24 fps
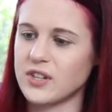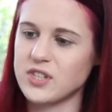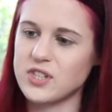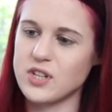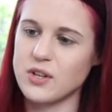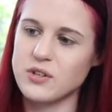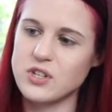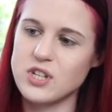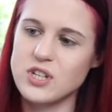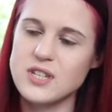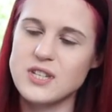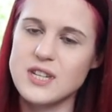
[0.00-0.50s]
So
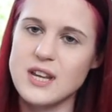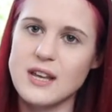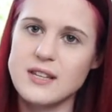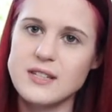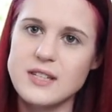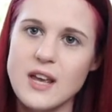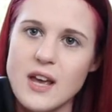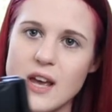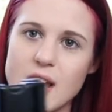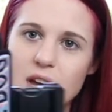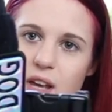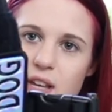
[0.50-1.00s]
it just says,
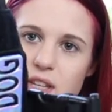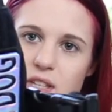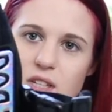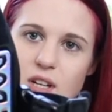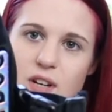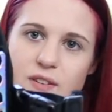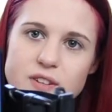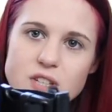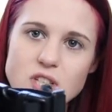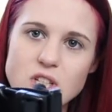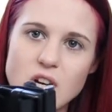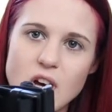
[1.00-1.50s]

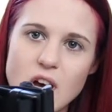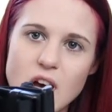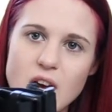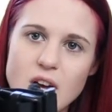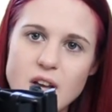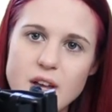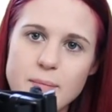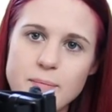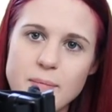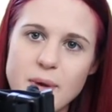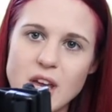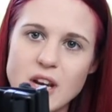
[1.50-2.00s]
service
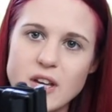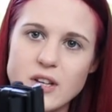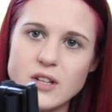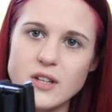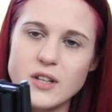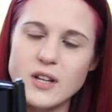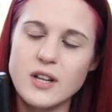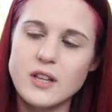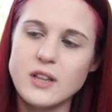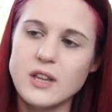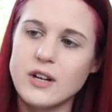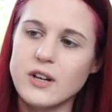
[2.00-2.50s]
dog, medical
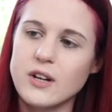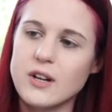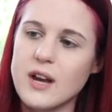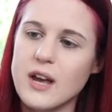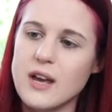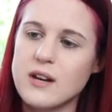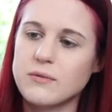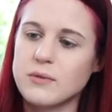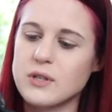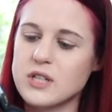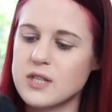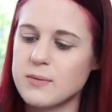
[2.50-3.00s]
alert
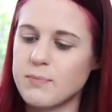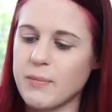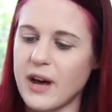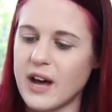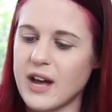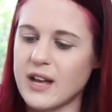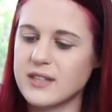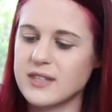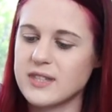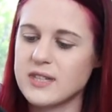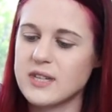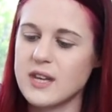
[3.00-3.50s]
and
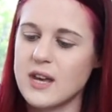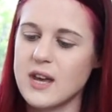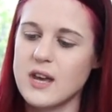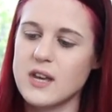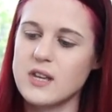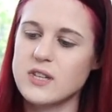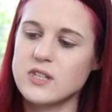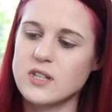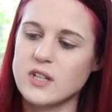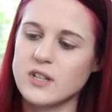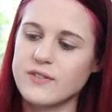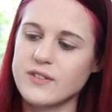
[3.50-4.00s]
response,
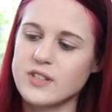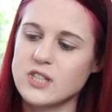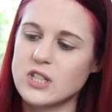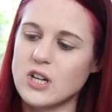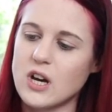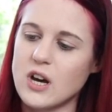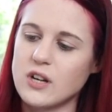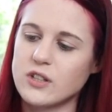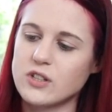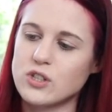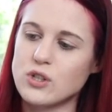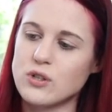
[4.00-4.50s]
service
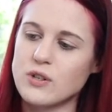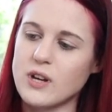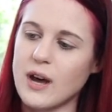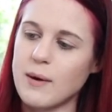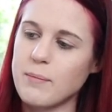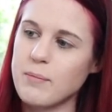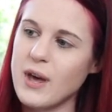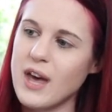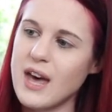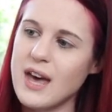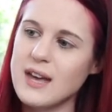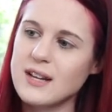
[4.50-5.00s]
dog, do not
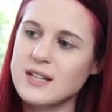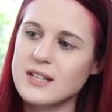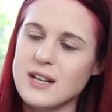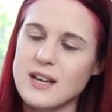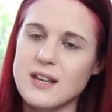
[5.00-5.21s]
pet.